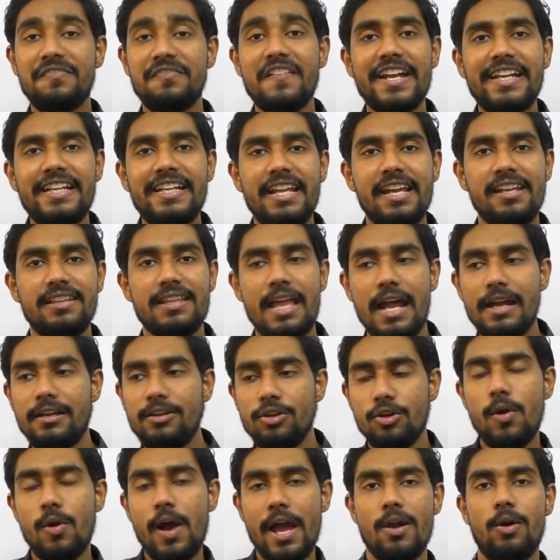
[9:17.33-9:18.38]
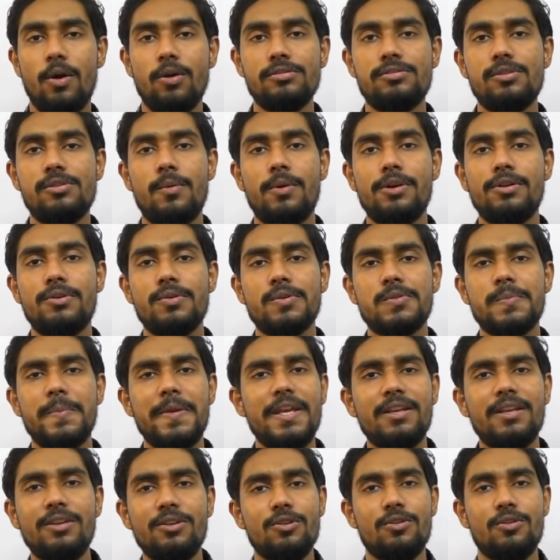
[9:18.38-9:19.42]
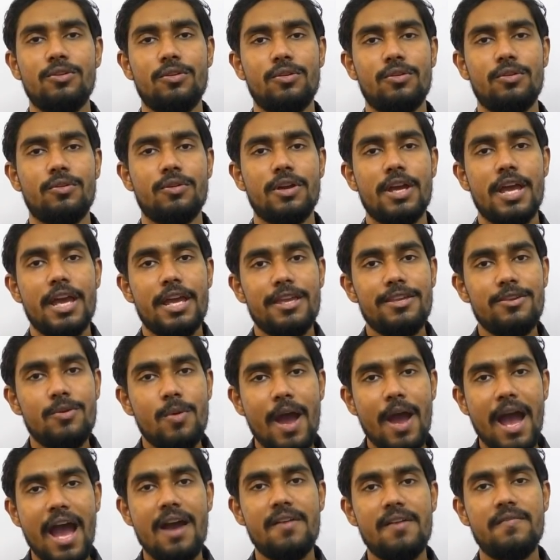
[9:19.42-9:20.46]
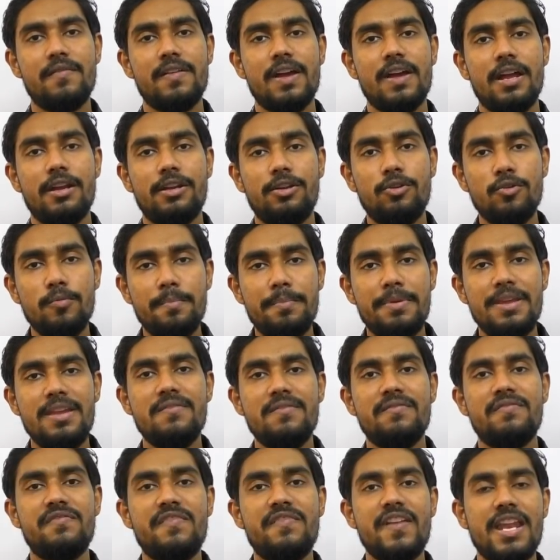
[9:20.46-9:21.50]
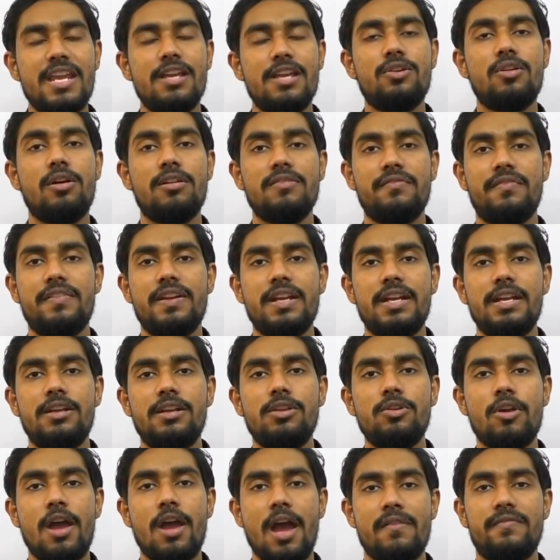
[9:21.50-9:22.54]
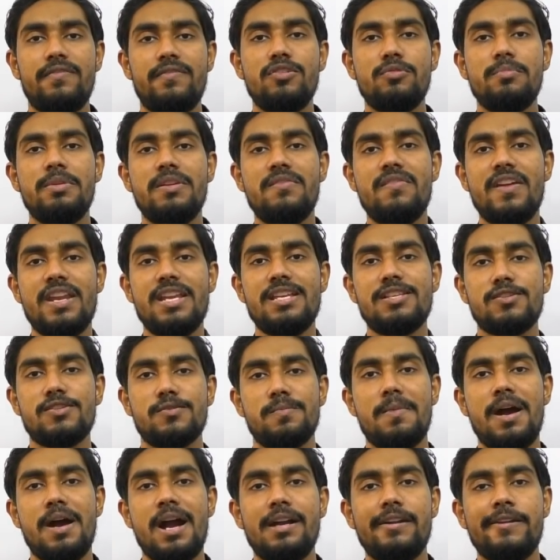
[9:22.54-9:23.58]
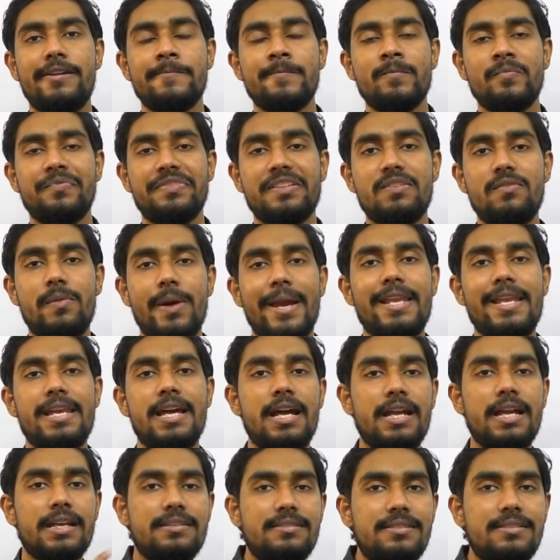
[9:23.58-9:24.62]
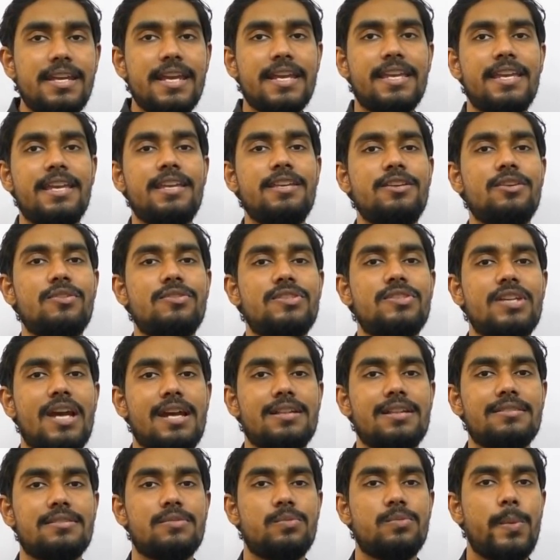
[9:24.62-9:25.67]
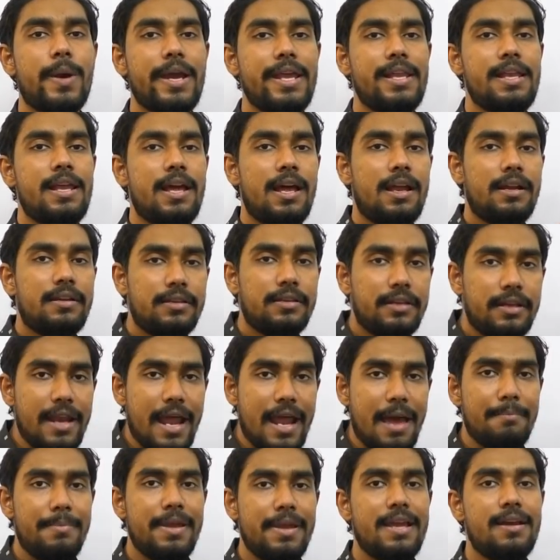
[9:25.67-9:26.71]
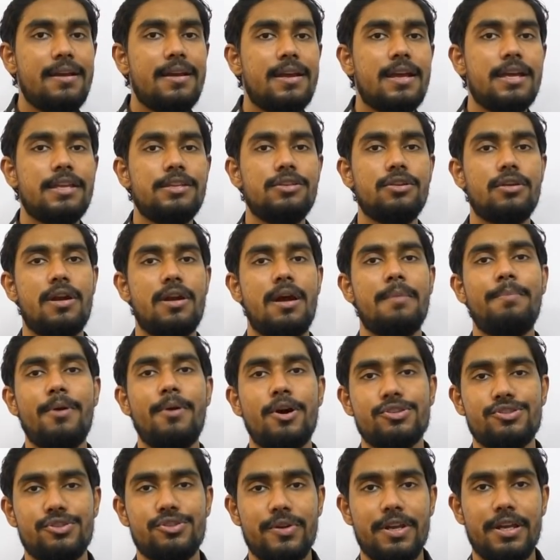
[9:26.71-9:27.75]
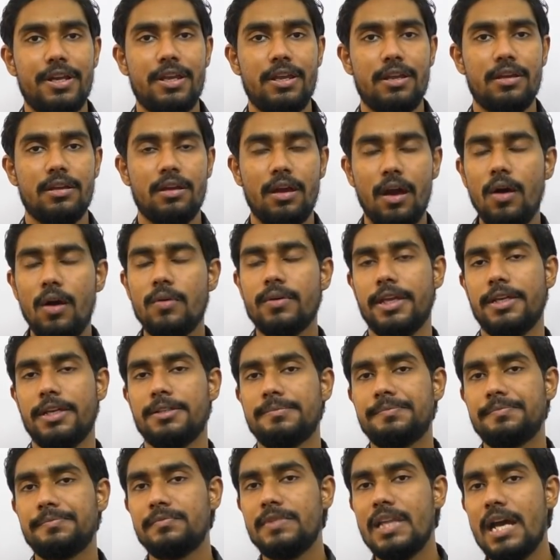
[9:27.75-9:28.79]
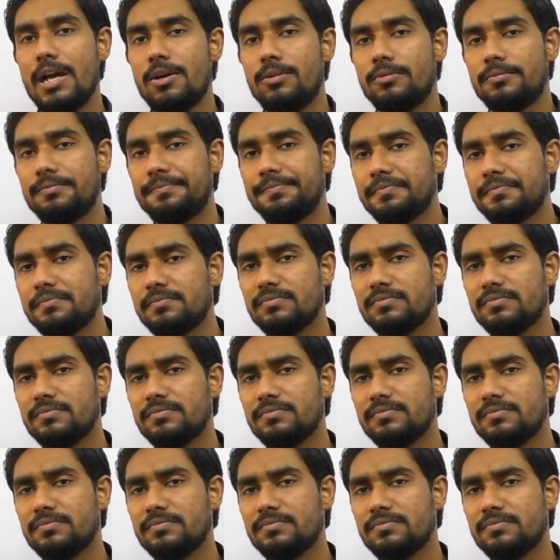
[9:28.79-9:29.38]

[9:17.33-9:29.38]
fighting that, no, I also want to speak. No. You have to be very confident. You have to be very smart while taking your chance, while grabbing your opportunity. Okay, now,